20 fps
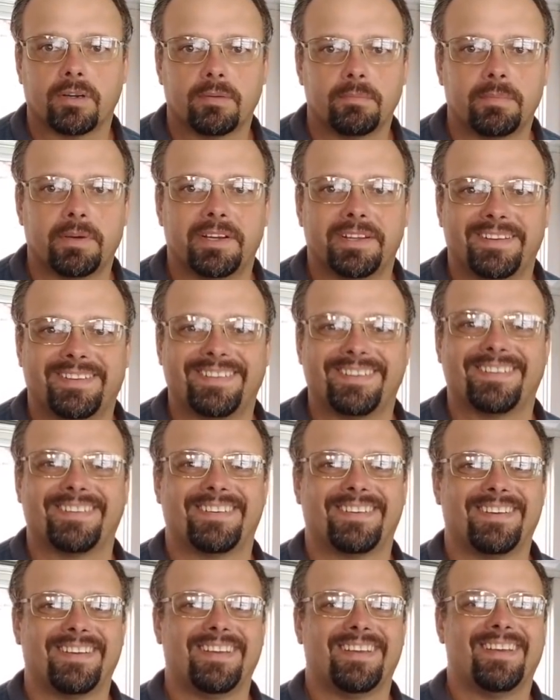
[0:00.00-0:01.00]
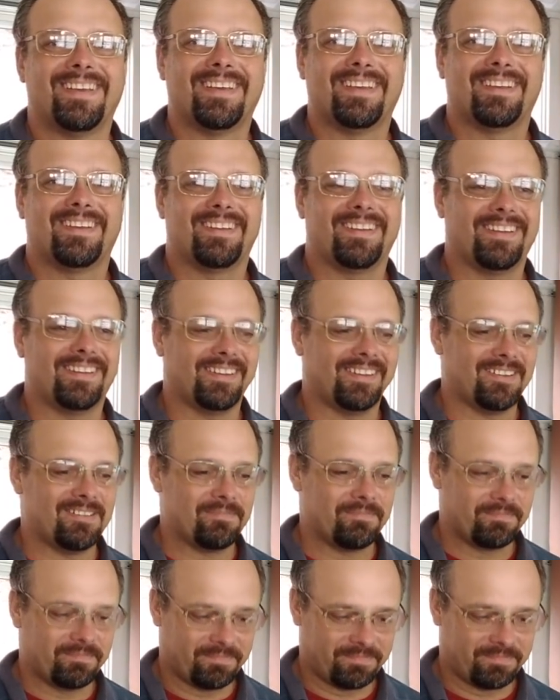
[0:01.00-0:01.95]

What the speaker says: But that